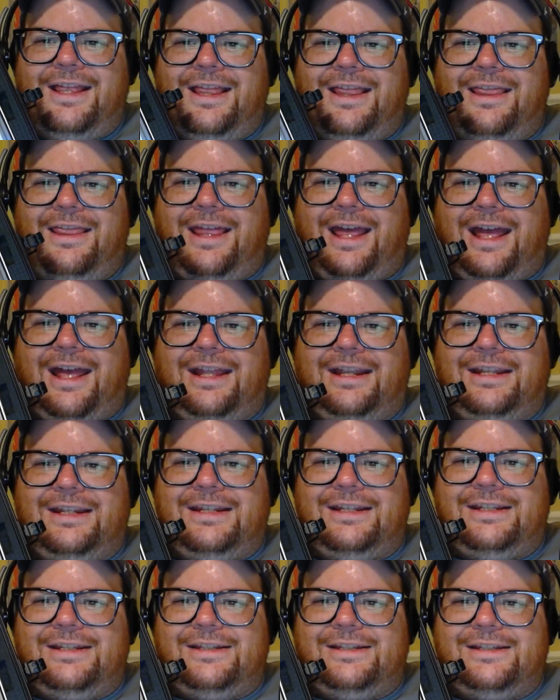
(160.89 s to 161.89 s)
That
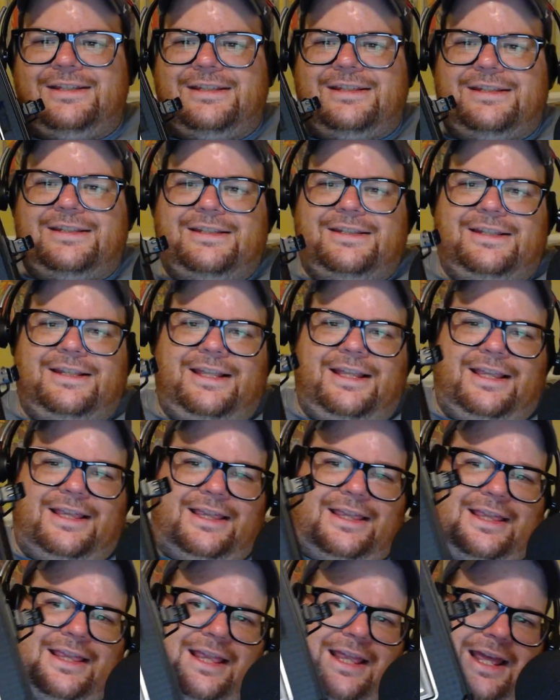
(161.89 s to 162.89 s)
is
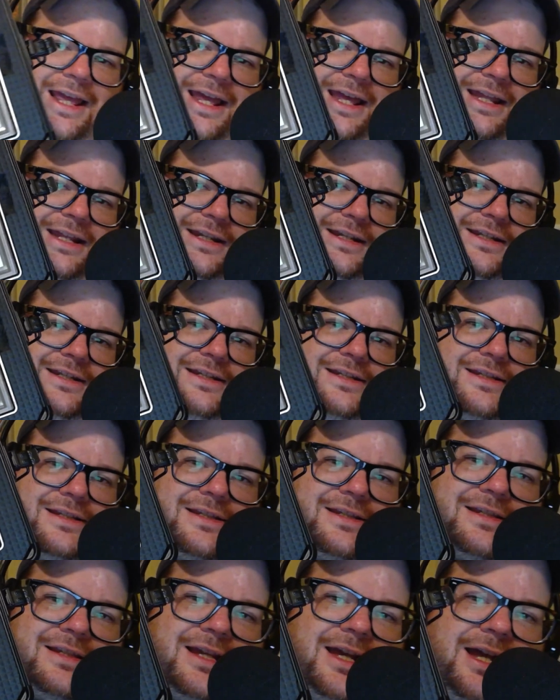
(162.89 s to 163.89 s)

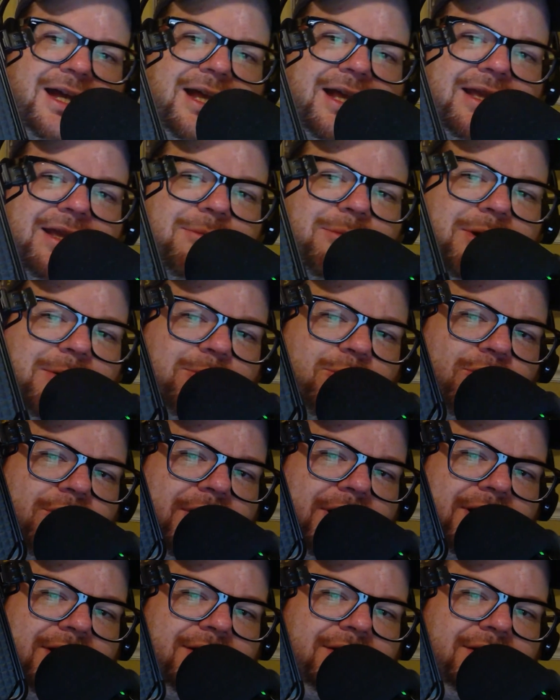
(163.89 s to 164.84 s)
the big boy.